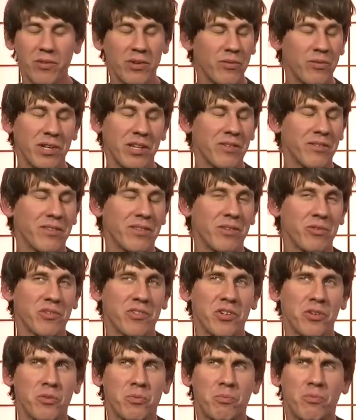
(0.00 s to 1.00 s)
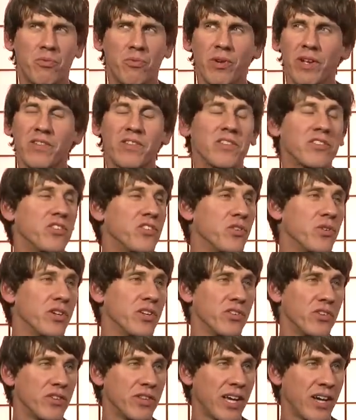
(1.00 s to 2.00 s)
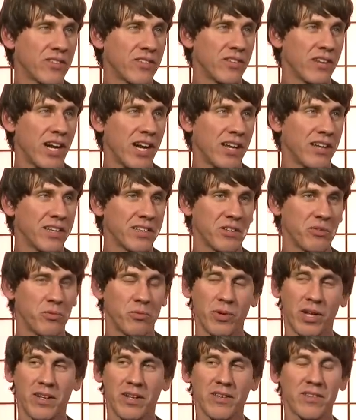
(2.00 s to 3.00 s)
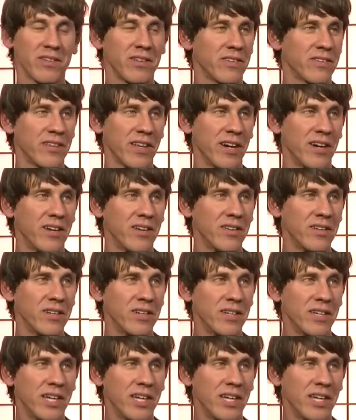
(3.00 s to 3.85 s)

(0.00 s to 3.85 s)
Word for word: We, we, didn't. There was no reason to do it in 2009. Like the, we had nothing to sell.